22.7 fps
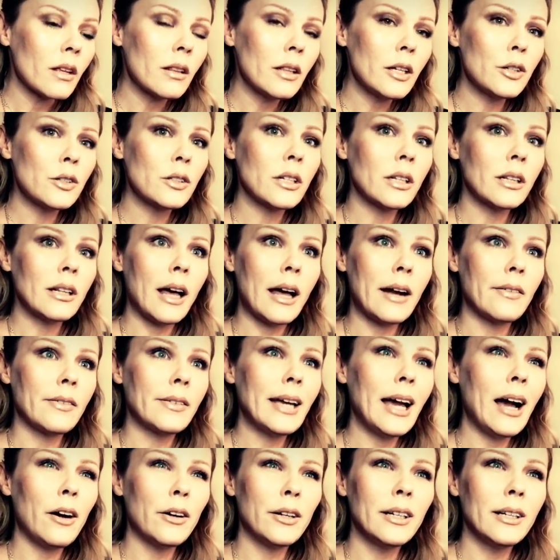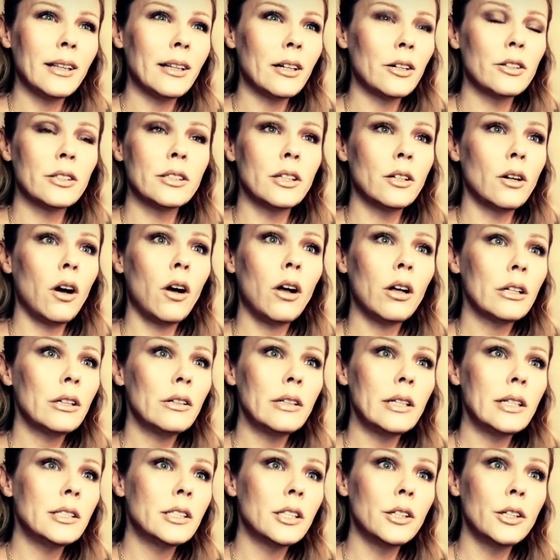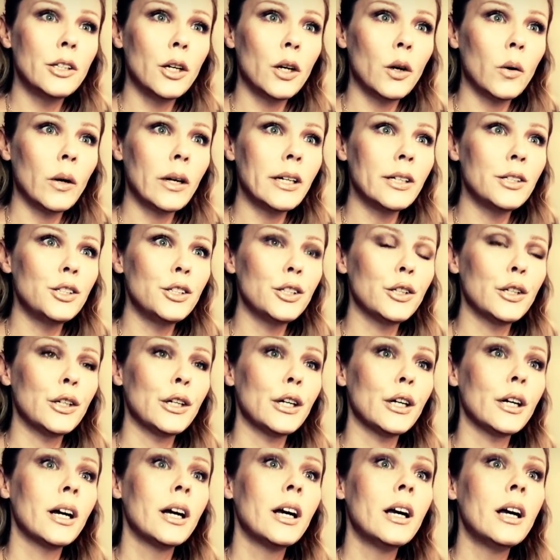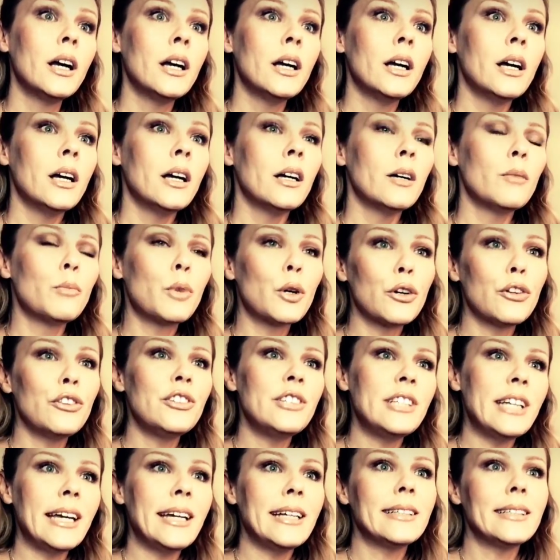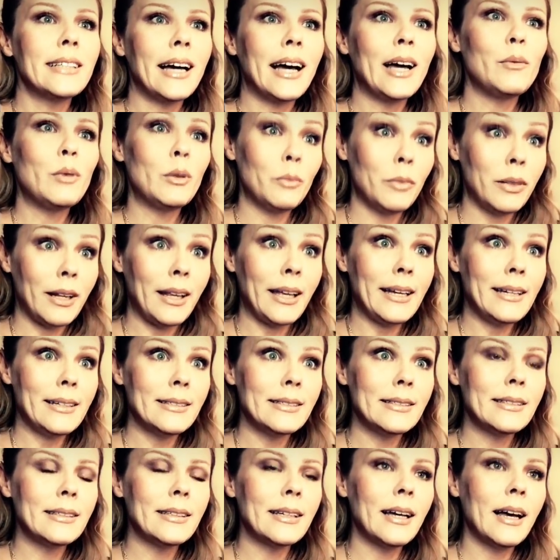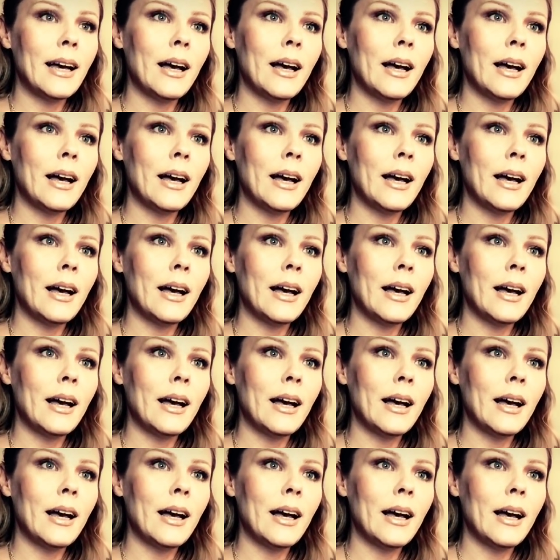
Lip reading: There's a lot of calculators, and all you need to know is your birth date, time, and place.